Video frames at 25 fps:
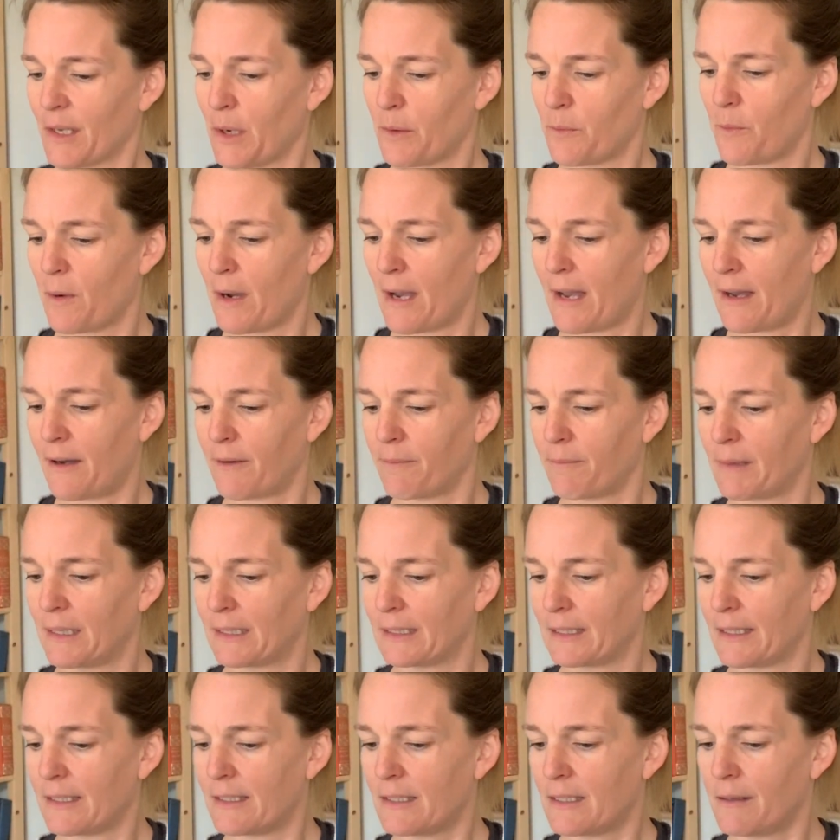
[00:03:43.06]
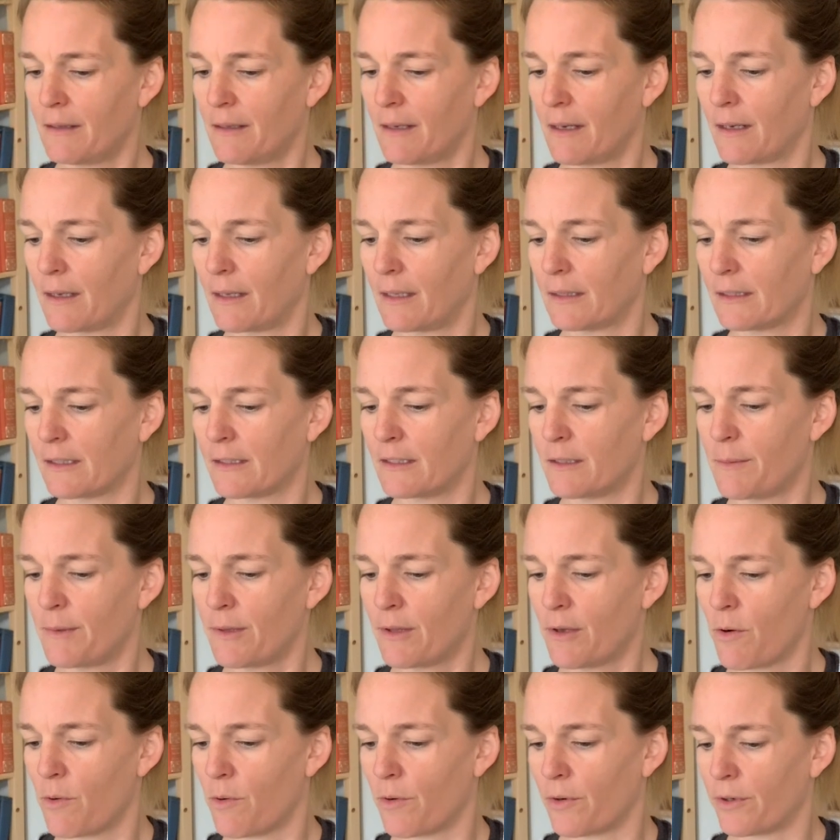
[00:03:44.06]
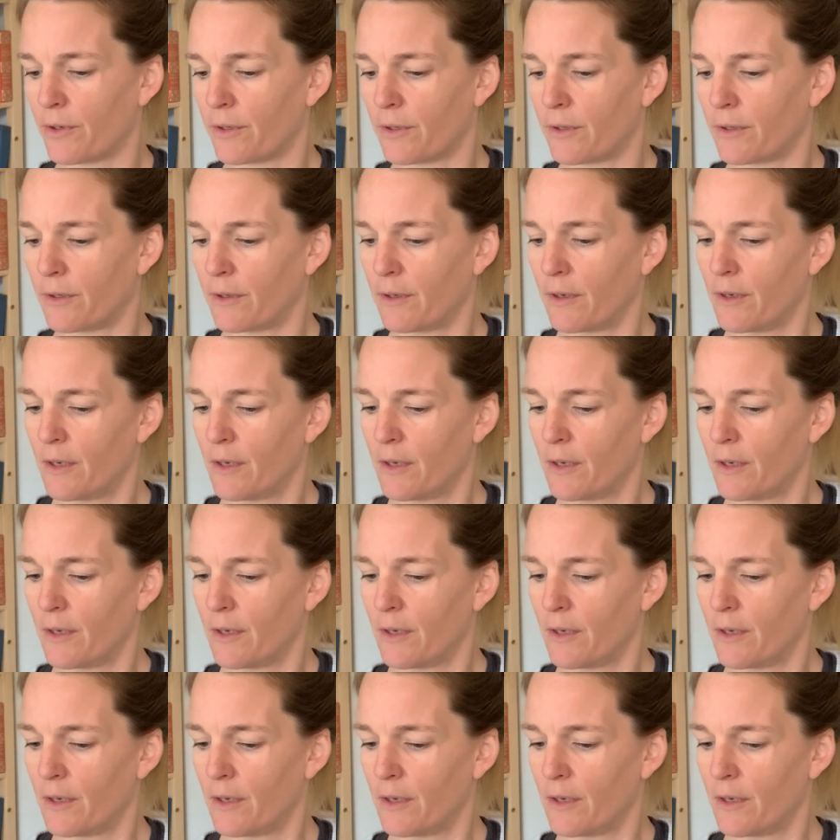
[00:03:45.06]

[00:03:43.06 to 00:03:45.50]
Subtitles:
Wow. Elizabeth Gordon.